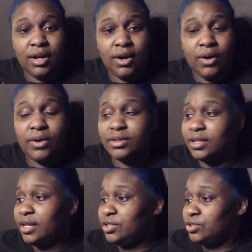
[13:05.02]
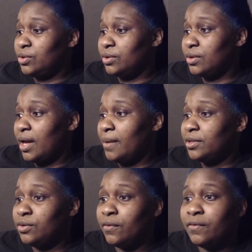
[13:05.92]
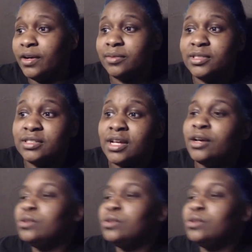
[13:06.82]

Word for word: on the next one. I'm about to go fuck up these tacos.